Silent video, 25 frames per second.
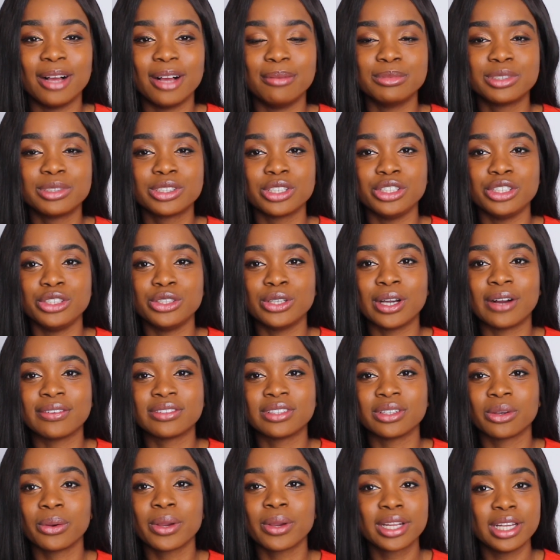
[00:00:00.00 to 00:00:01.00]
So you have
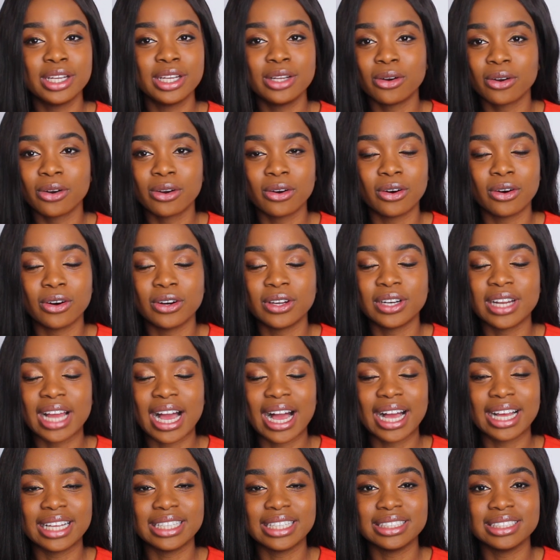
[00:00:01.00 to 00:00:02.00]
to quickly log on
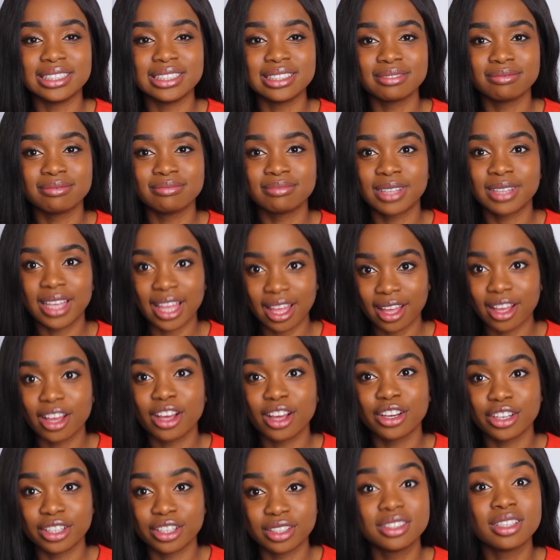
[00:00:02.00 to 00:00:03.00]
and get a
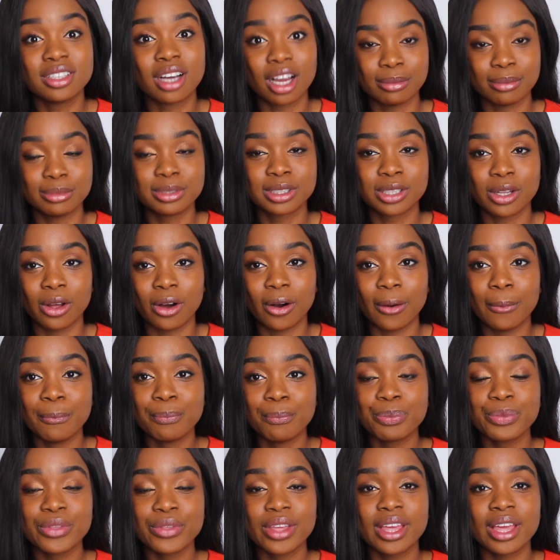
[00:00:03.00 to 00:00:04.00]
good time slot.
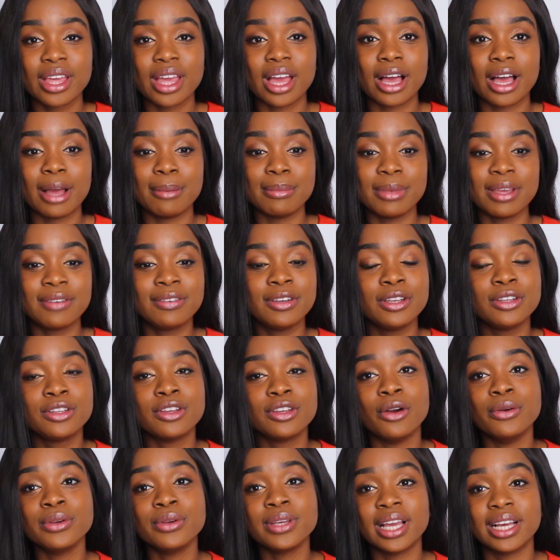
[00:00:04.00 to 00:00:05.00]
If you
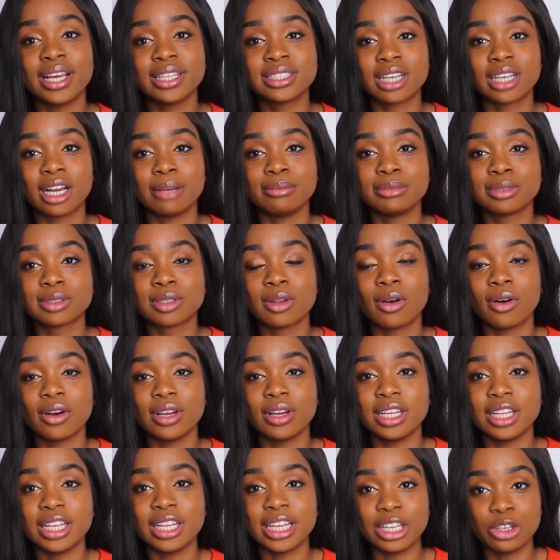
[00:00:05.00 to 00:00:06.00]
don't get a time
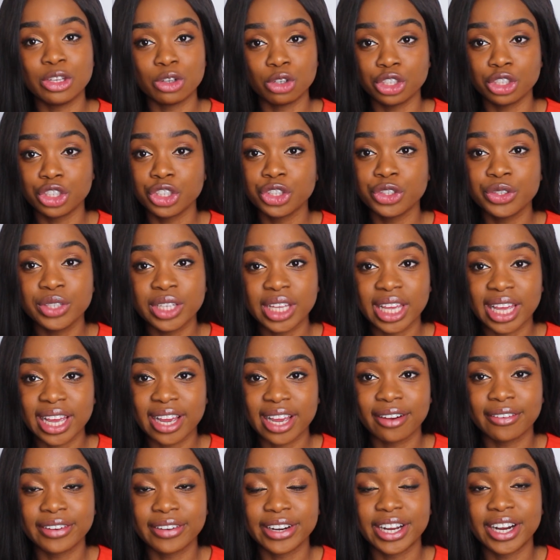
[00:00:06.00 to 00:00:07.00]
slot in your uni
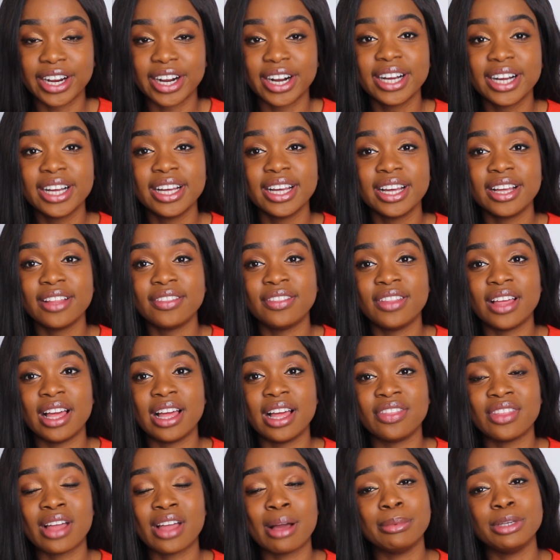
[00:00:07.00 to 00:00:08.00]
area,
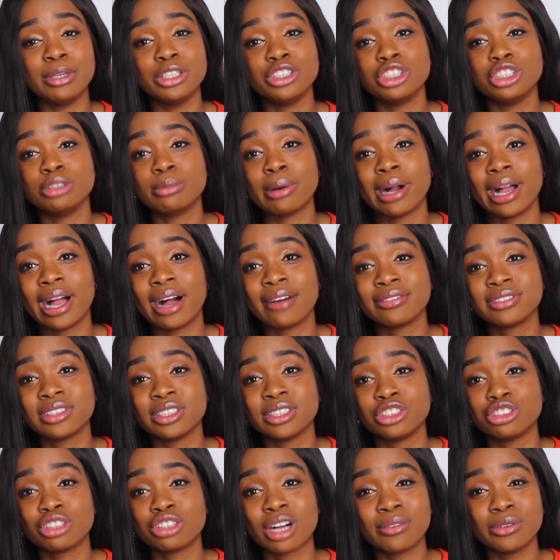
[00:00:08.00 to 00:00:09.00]
then that means you might have to
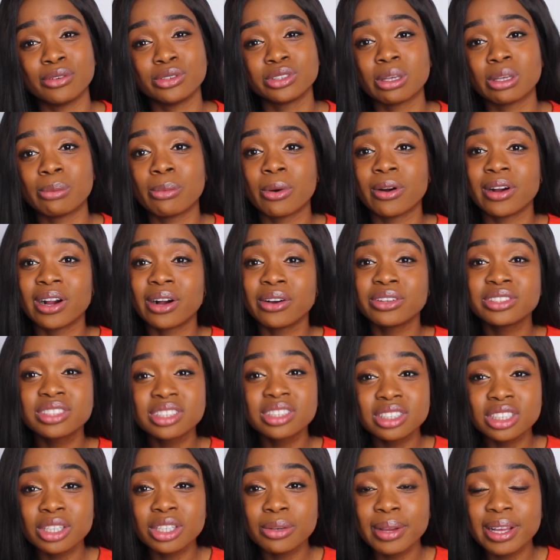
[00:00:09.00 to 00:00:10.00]
travel somewhere else
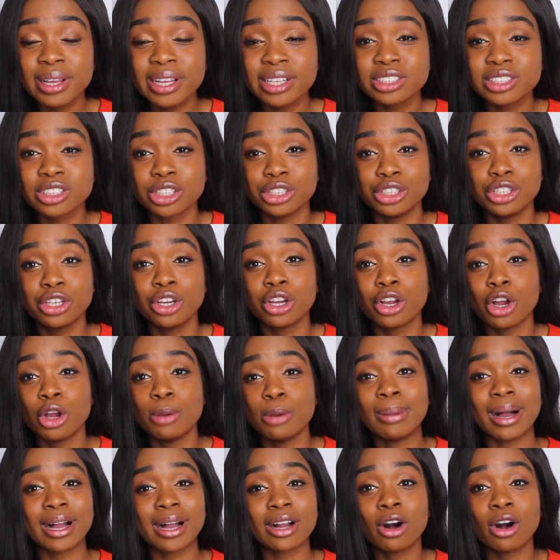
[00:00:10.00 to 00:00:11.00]
to do it. So you could go
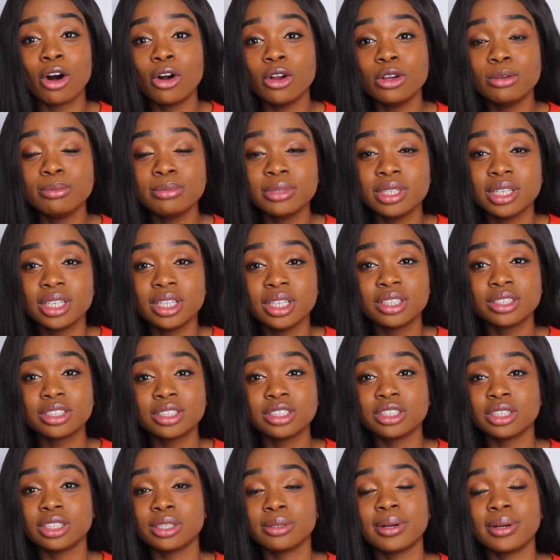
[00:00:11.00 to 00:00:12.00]
back home to
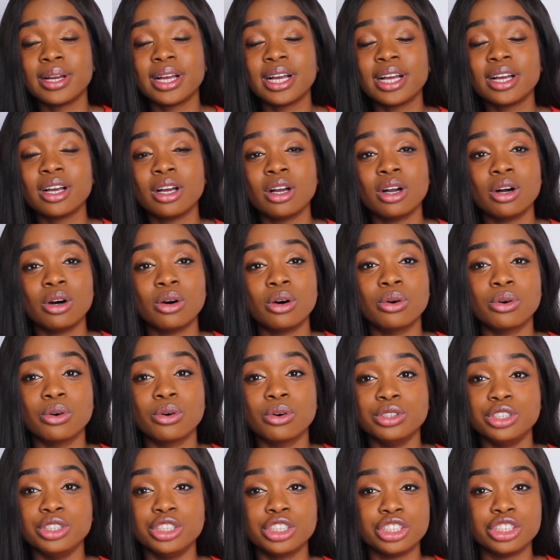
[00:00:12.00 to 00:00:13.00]
do it,
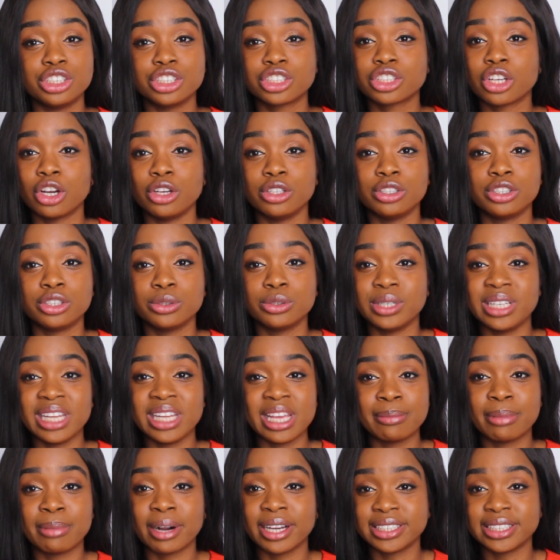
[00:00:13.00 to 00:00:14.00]
or you could just go to a
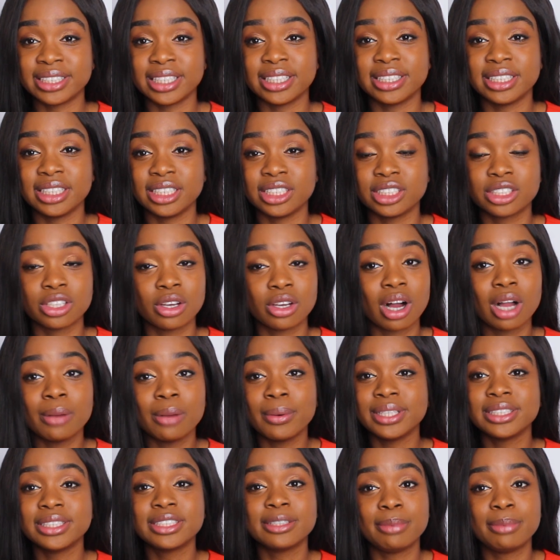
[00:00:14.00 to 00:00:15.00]
nearby city. So I
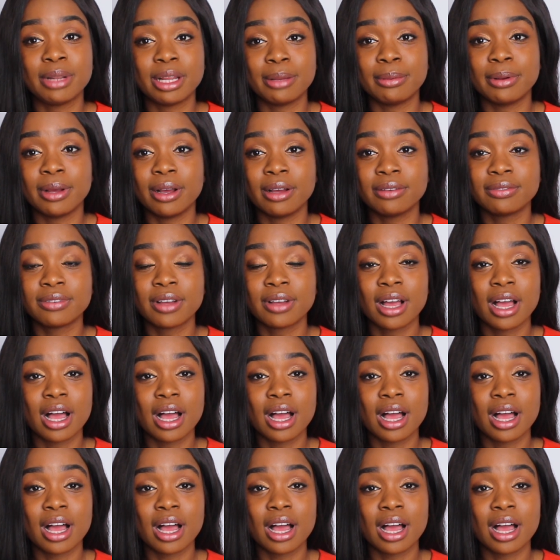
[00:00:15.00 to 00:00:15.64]
went to Plymouth.